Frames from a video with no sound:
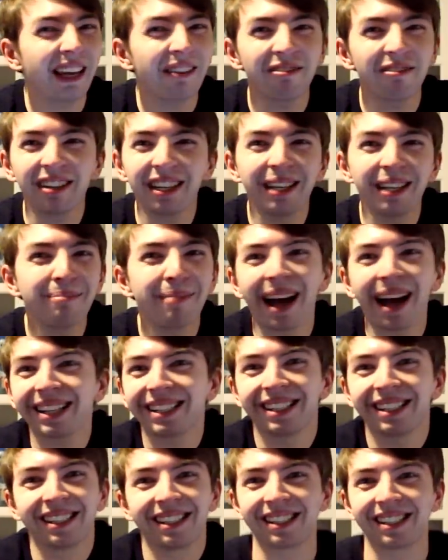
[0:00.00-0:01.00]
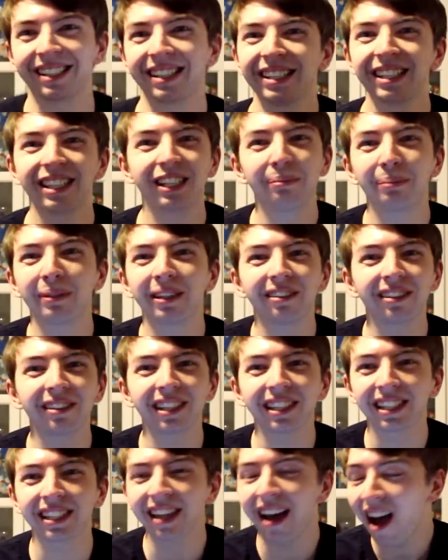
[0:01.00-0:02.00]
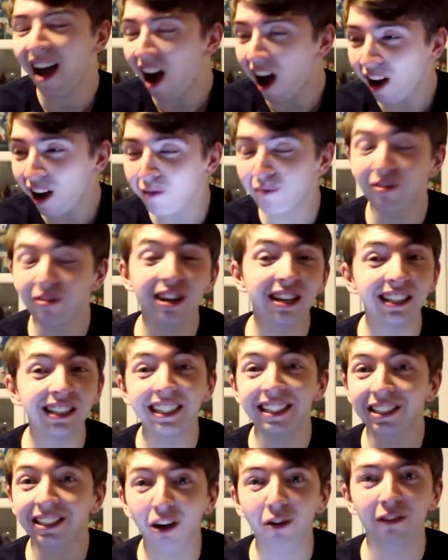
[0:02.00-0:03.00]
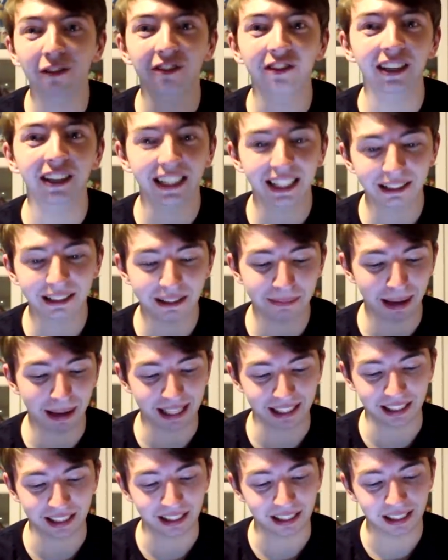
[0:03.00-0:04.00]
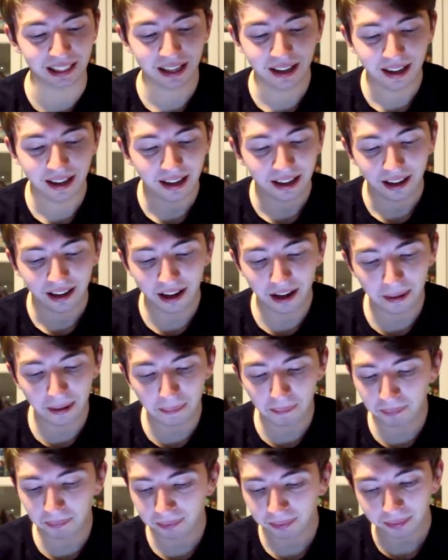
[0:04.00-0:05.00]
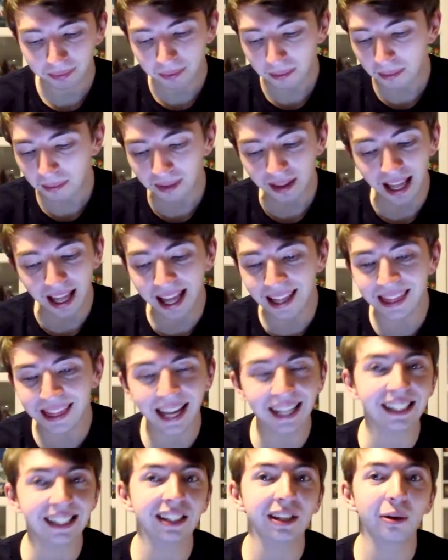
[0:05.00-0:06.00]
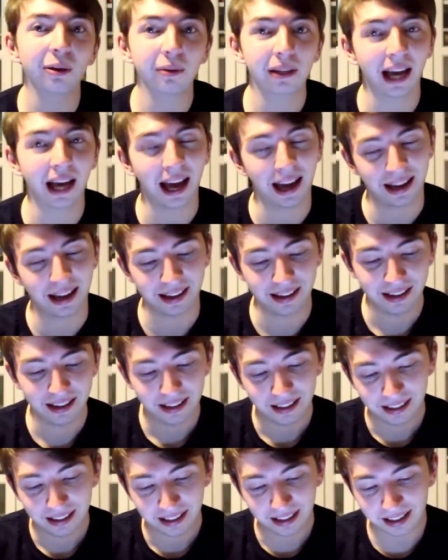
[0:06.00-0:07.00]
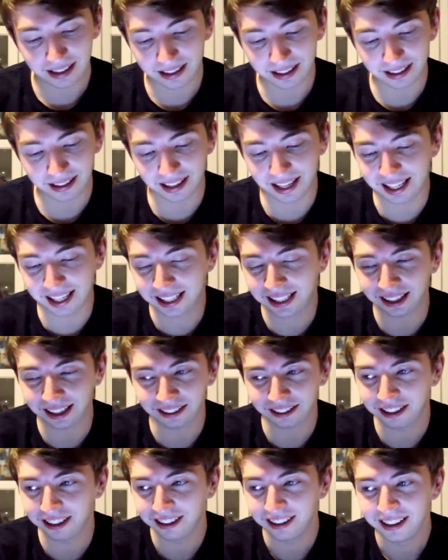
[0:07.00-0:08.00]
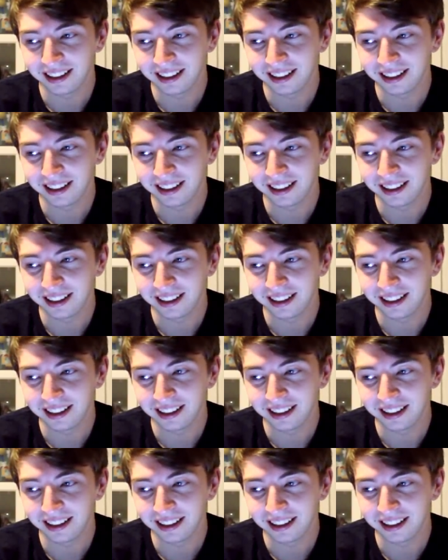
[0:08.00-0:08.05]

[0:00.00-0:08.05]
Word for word: that really matters, to be honest. I really don't think it matters. Um, and that's okay. Uh, so